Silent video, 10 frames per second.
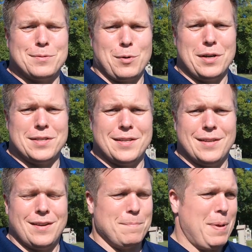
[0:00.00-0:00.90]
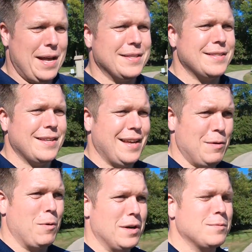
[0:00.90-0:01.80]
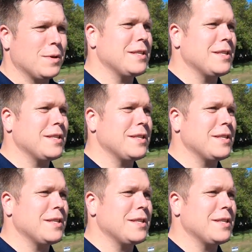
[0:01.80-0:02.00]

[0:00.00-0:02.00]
his worst, or best and worst?